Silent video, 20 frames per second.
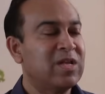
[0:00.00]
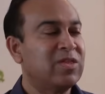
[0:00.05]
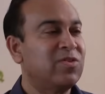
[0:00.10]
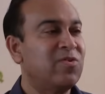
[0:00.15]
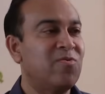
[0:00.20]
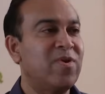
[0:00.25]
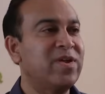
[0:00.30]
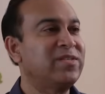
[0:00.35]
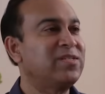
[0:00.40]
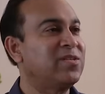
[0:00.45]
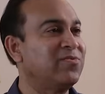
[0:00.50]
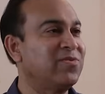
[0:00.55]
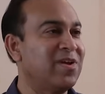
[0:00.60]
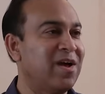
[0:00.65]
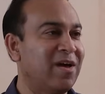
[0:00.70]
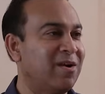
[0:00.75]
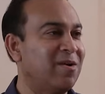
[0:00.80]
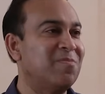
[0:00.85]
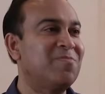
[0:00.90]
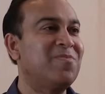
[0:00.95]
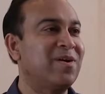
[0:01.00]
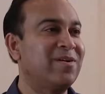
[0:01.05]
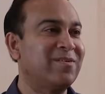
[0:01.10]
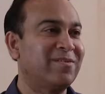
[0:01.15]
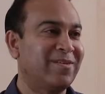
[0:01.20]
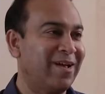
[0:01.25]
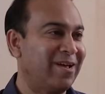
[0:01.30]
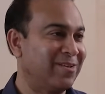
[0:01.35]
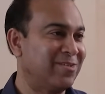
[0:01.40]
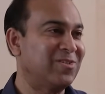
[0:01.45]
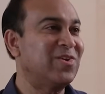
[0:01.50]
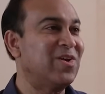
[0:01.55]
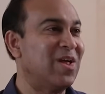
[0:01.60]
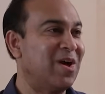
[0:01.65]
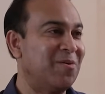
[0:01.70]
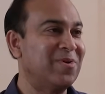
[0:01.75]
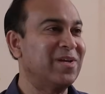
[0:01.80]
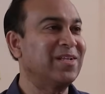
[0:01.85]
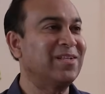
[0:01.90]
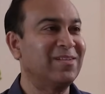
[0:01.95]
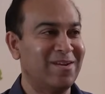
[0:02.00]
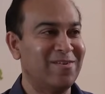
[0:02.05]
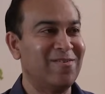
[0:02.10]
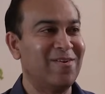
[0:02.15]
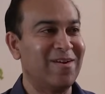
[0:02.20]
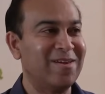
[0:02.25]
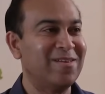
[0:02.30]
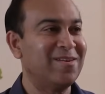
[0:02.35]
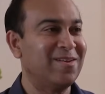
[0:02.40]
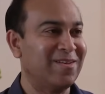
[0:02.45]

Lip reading: the rents have gone up astronomically, right?